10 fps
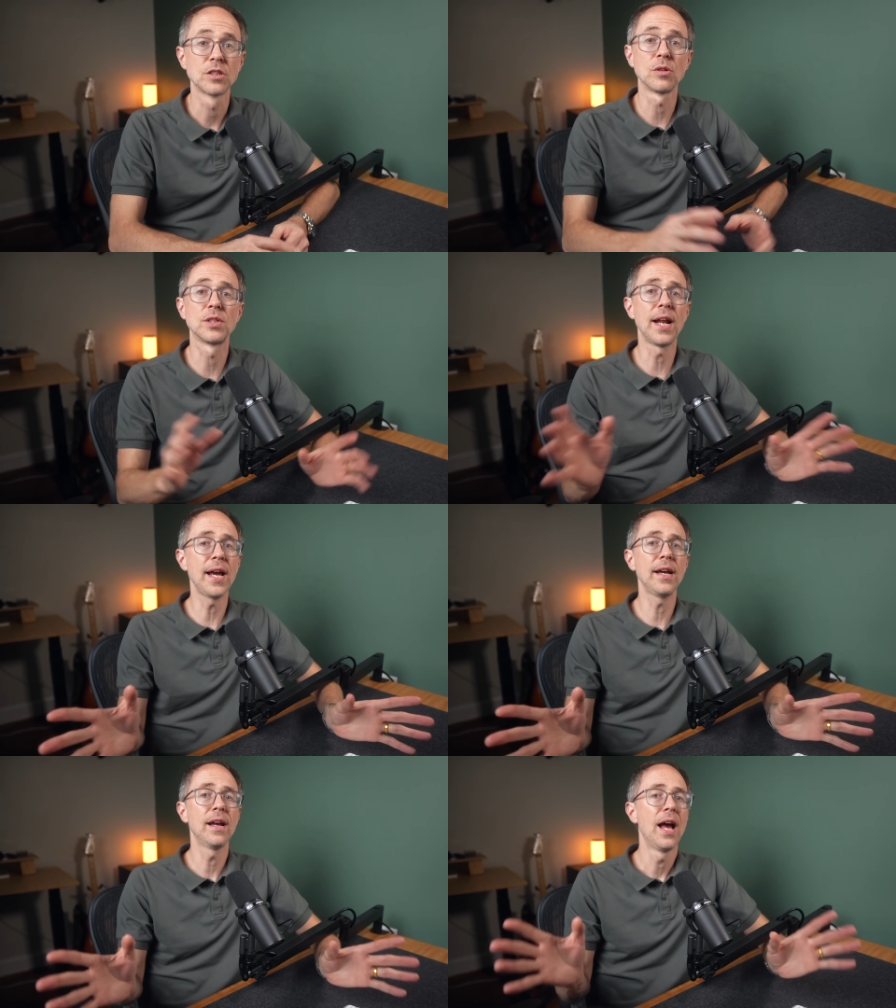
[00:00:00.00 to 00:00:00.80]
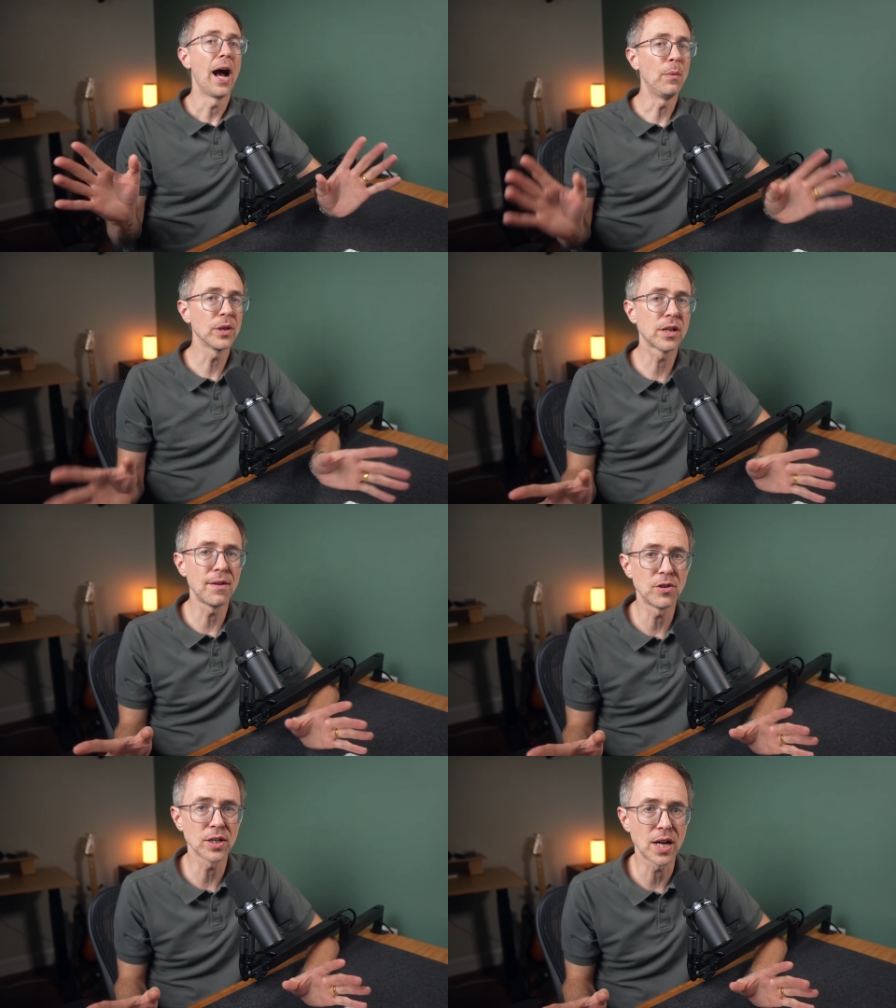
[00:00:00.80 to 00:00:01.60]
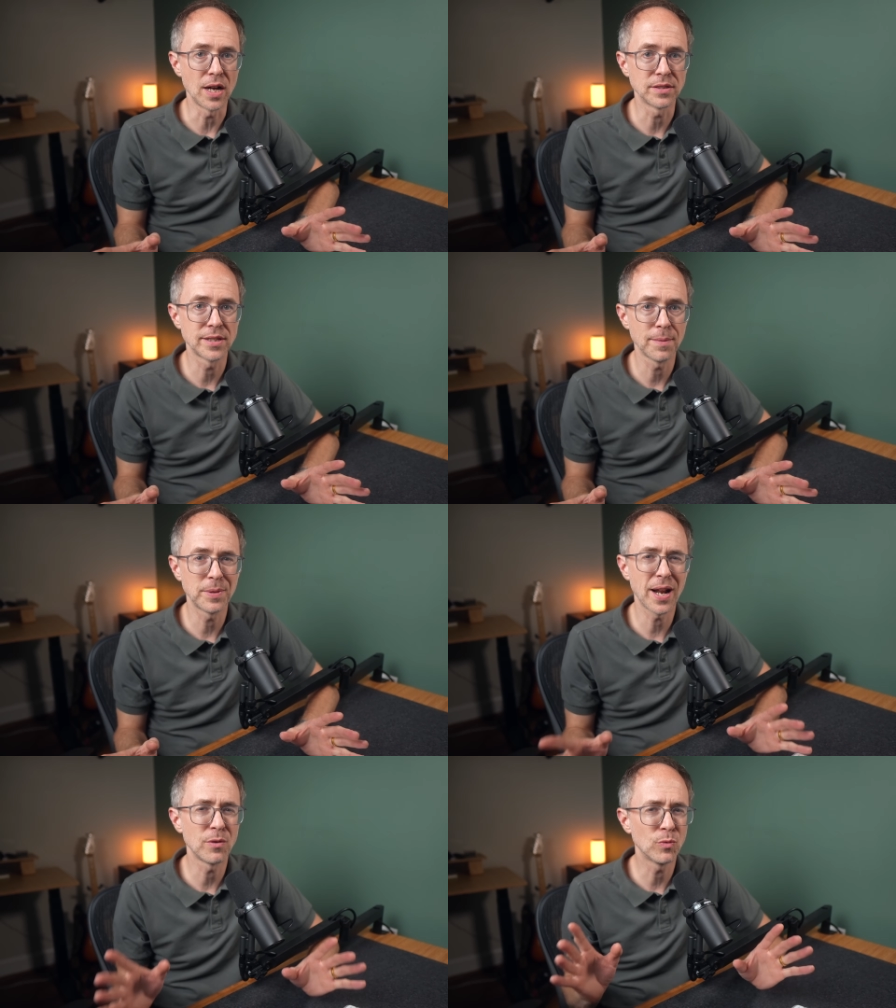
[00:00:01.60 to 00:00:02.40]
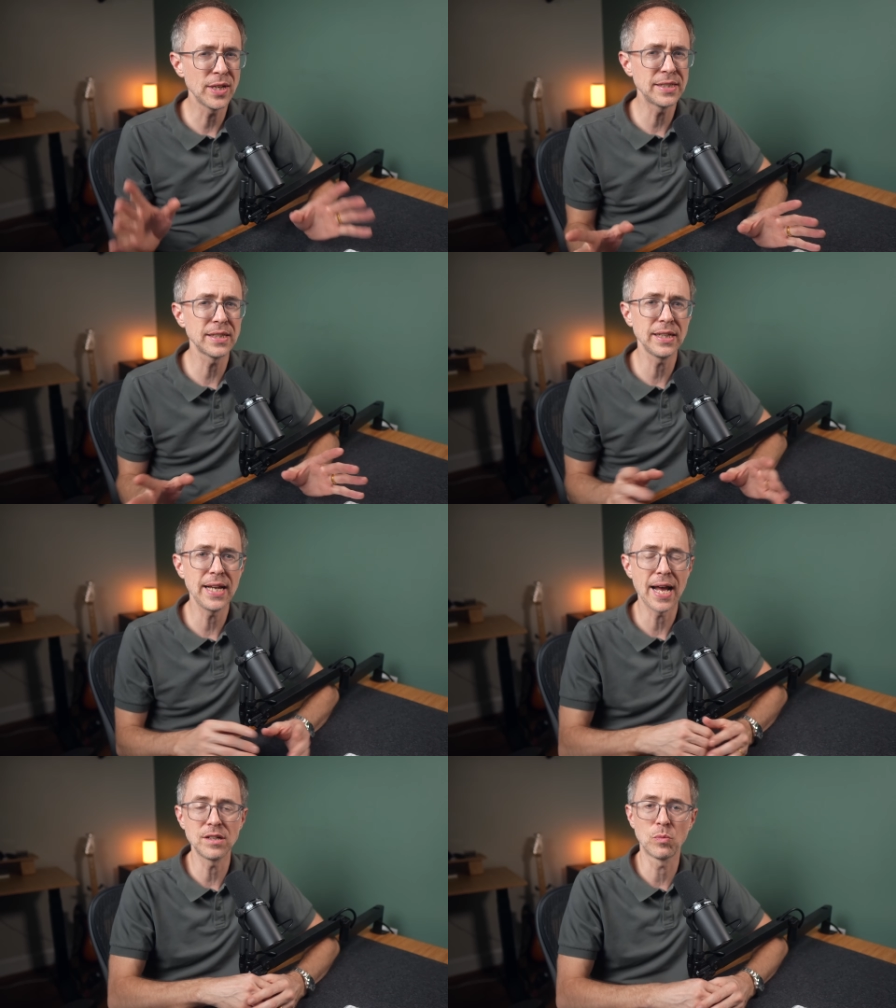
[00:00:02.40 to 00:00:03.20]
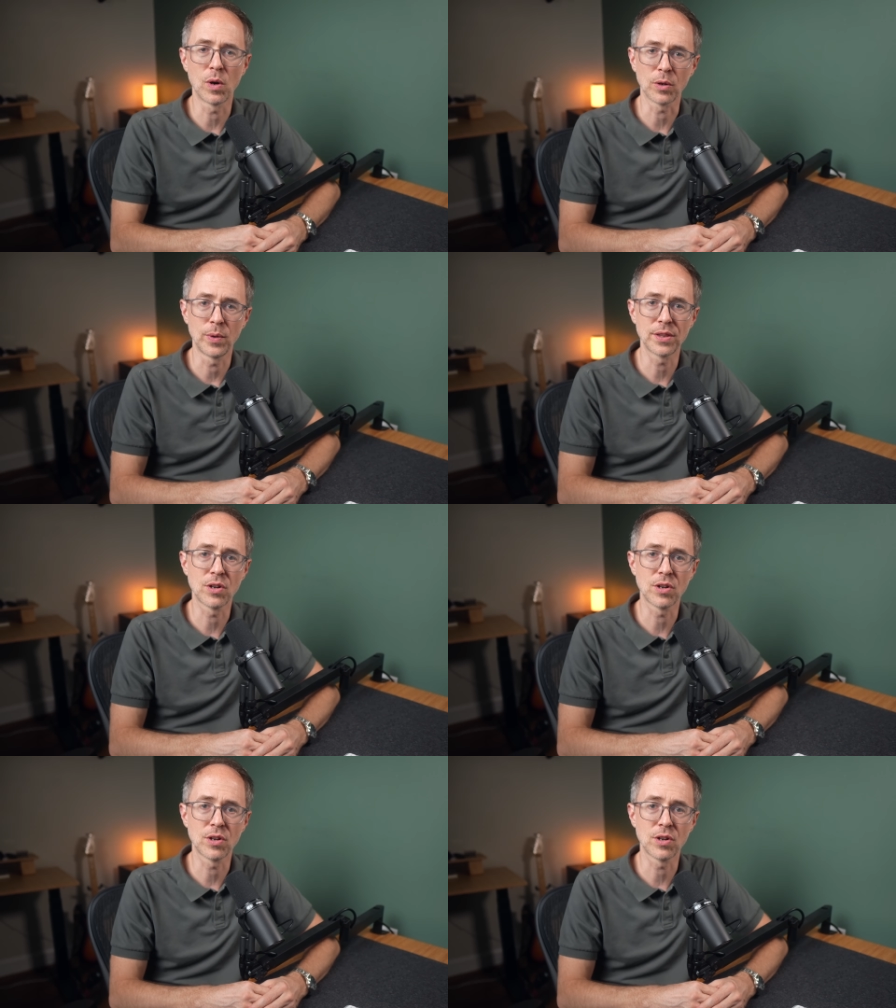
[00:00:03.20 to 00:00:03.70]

So today, I want to cover a concept that I recently had to work with